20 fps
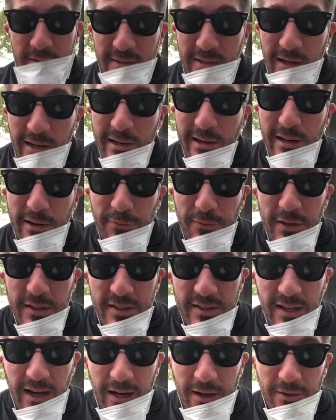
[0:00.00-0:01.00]
Sorry if the
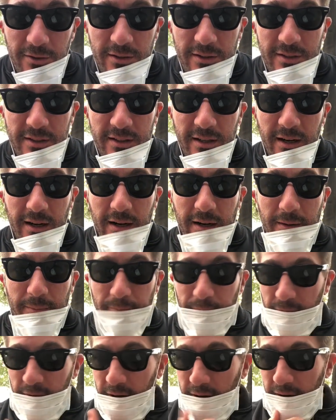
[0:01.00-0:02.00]
sound is,
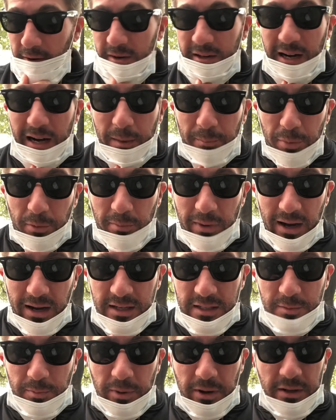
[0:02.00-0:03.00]

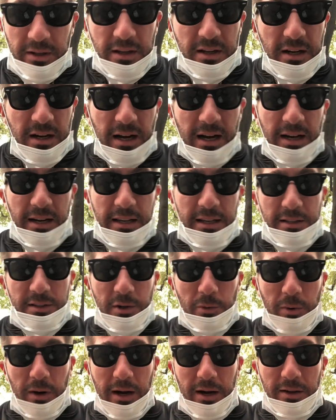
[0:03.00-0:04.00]
compromised, but I need
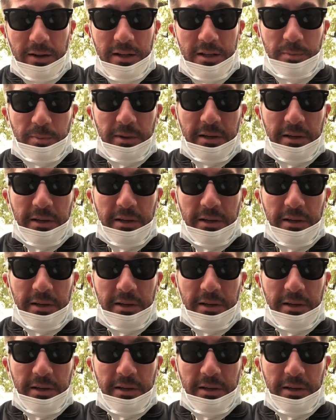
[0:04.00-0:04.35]
to wear this